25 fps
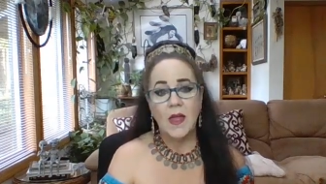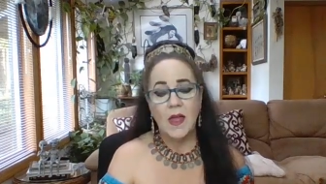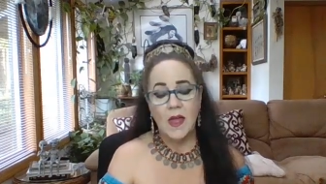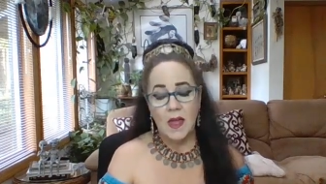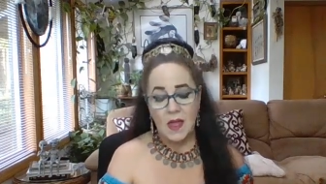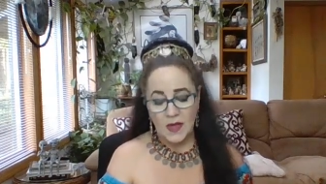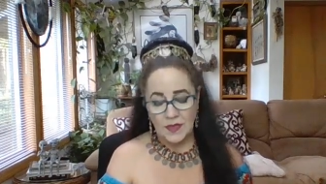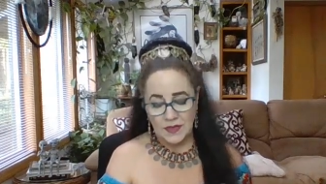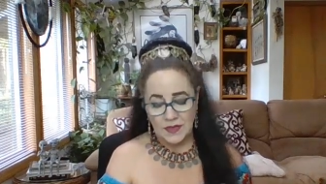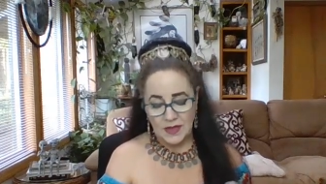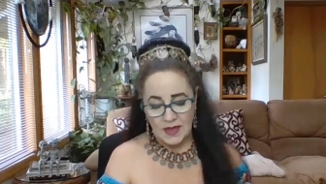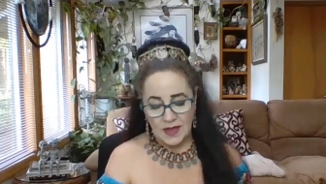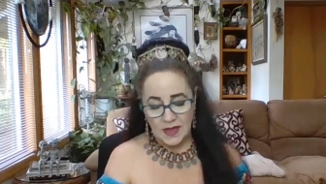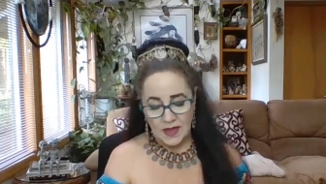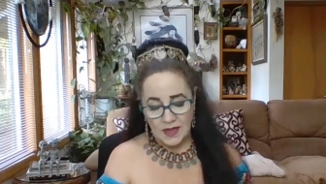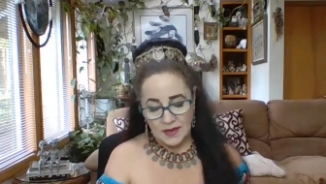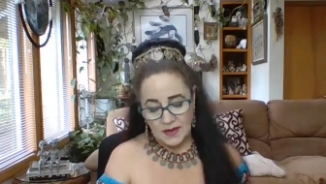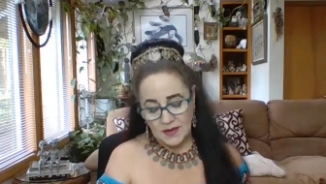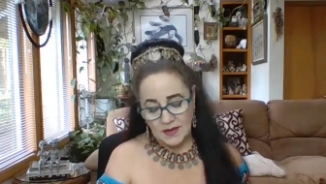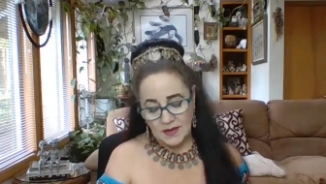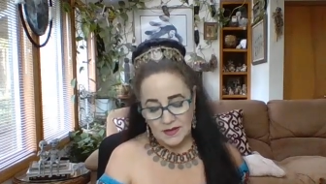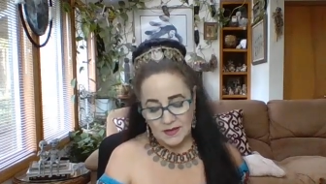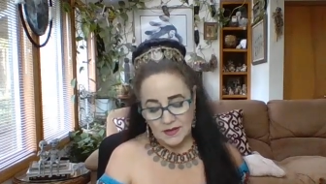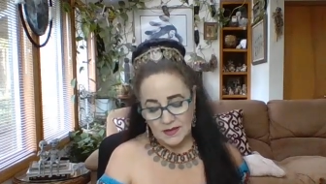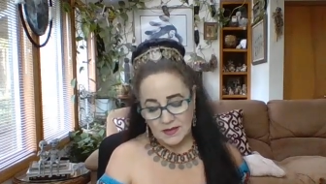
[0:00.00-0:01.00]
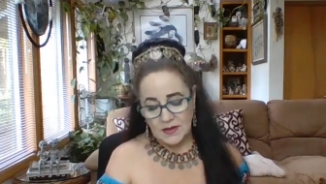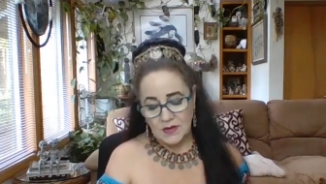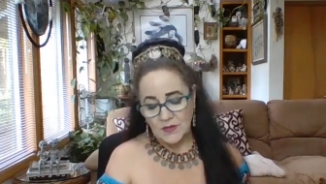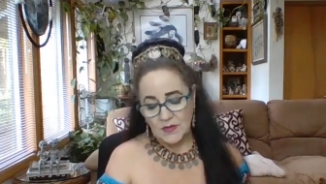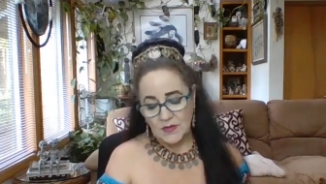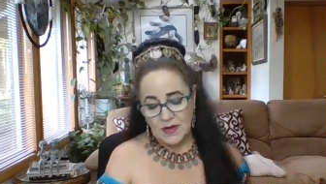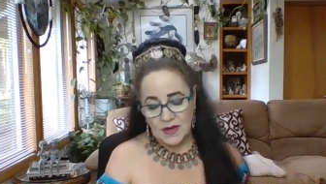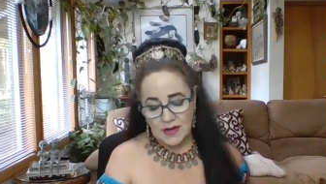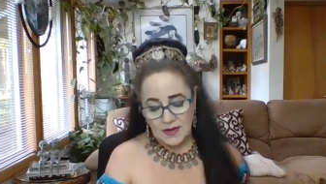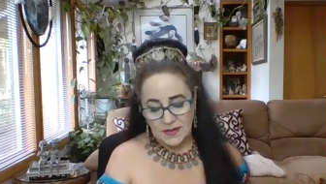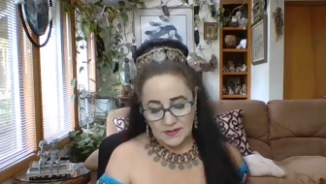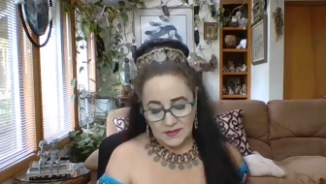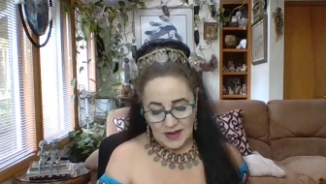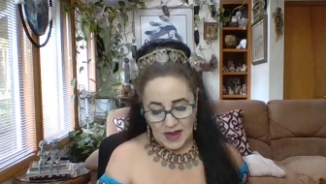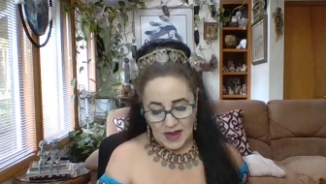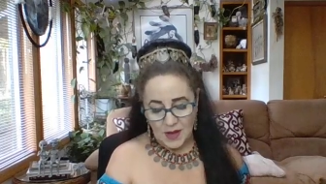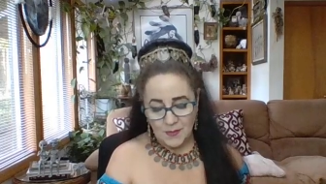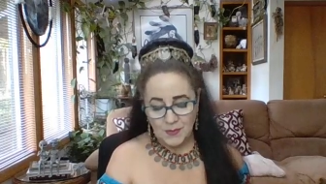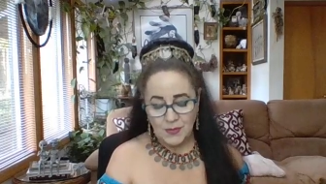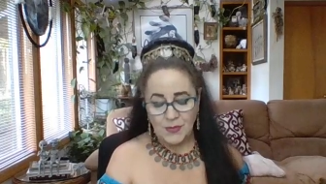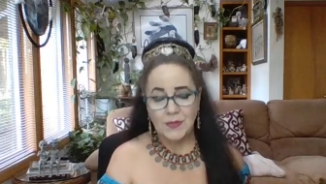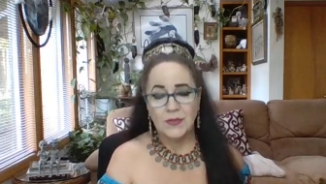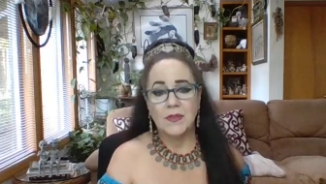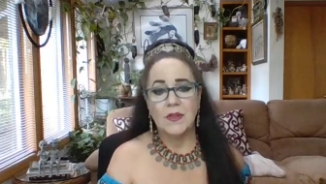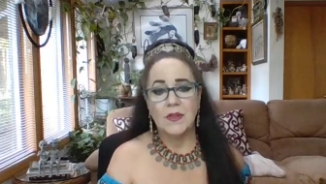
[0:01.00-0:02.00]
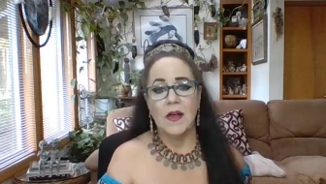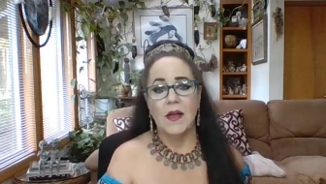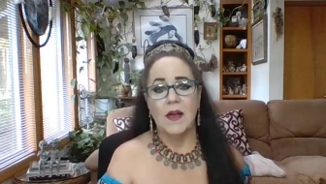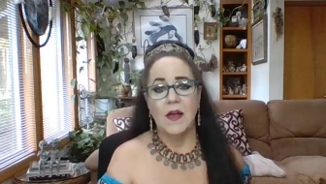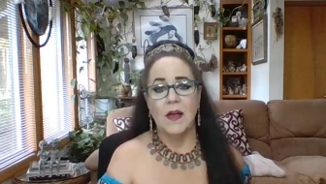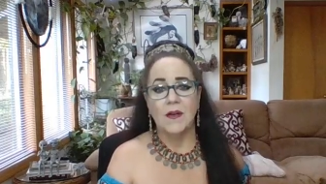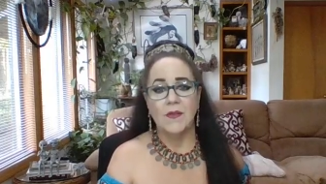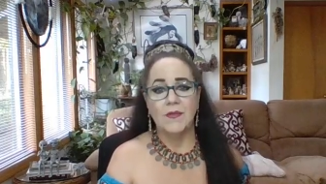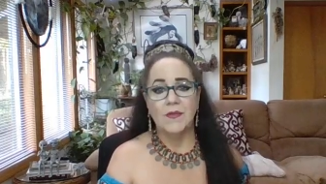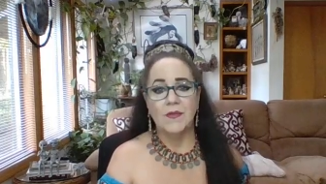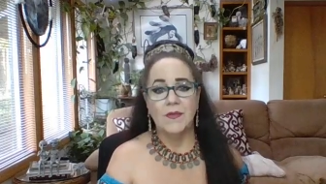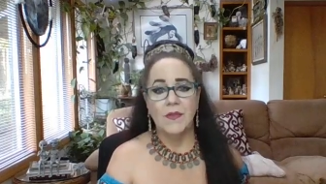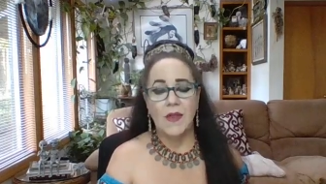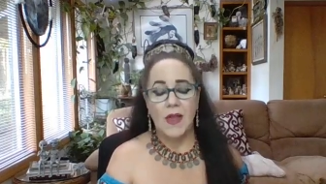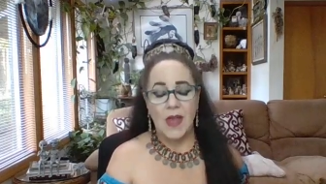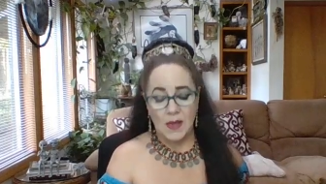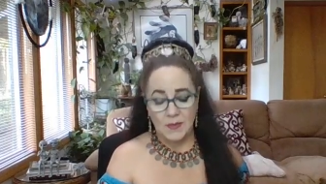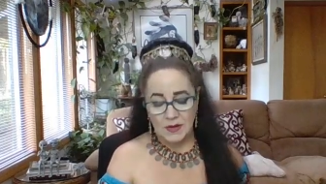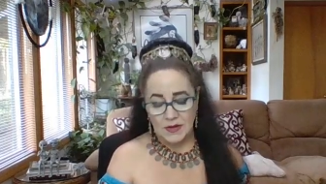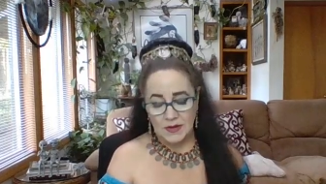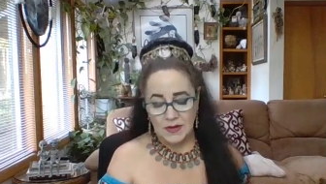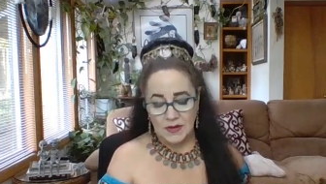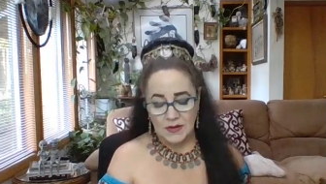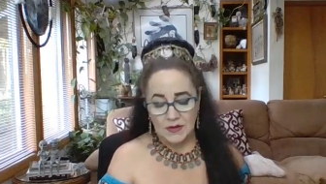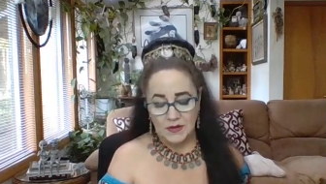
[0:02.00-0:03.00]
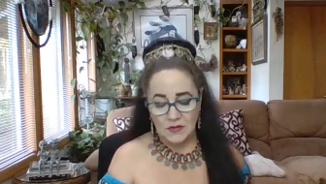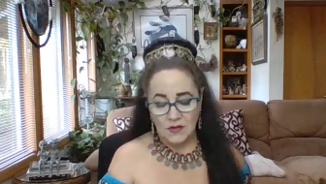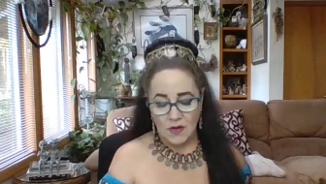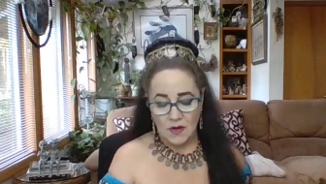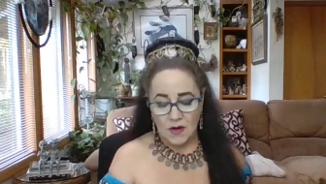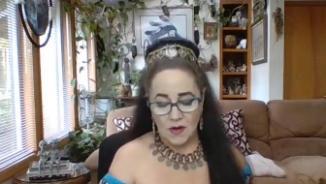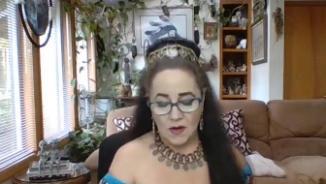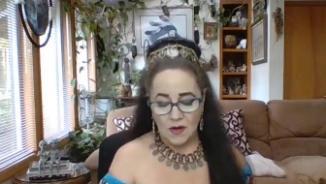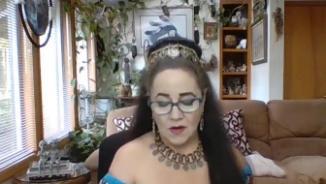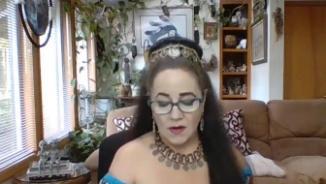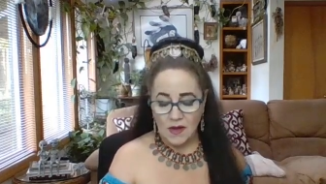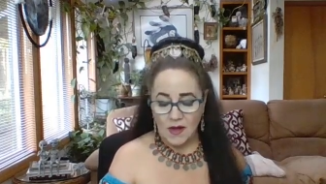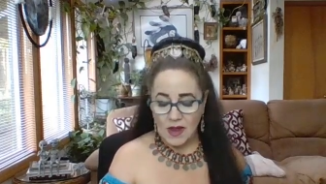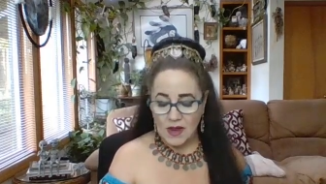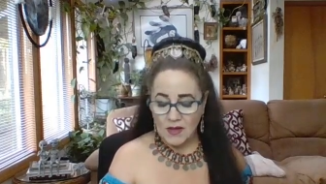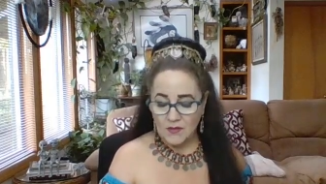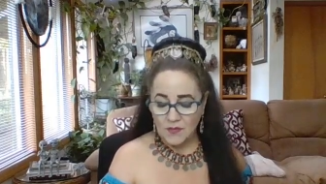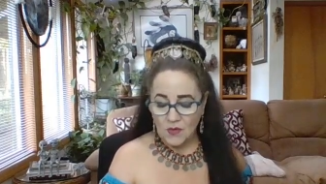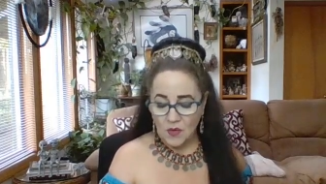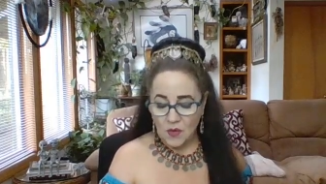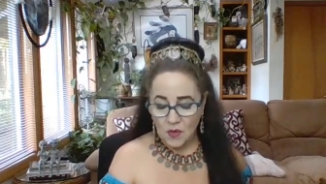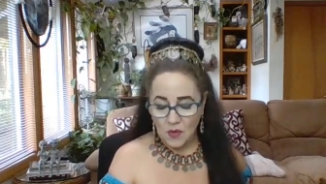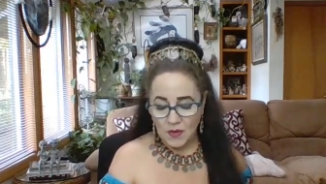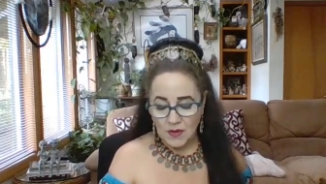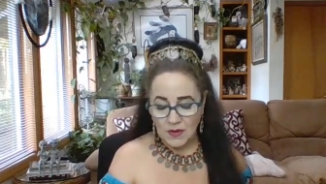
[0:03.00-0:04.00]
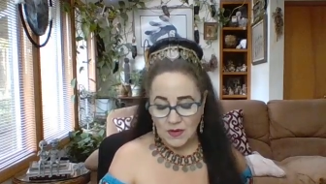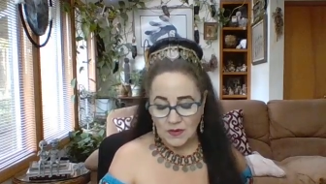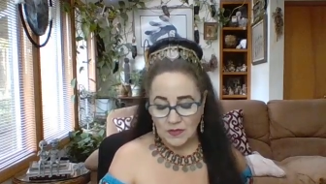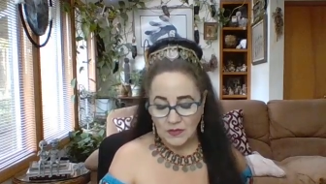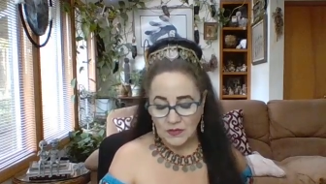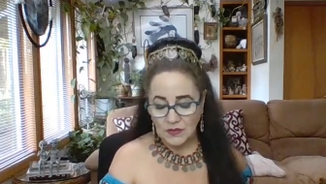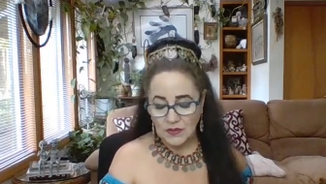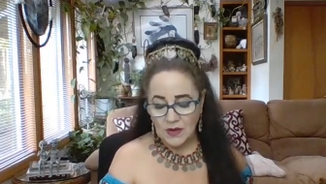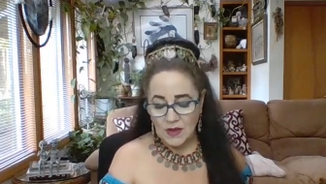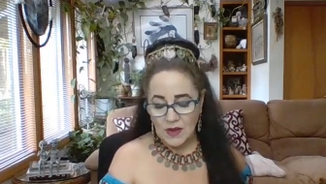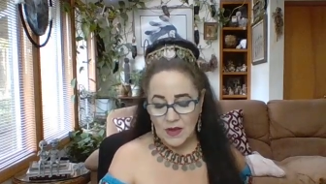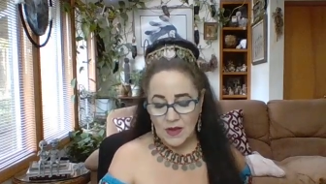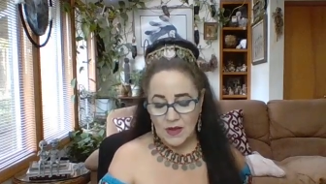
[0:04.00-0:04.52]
And the different examples of amulets are Eye of Horus,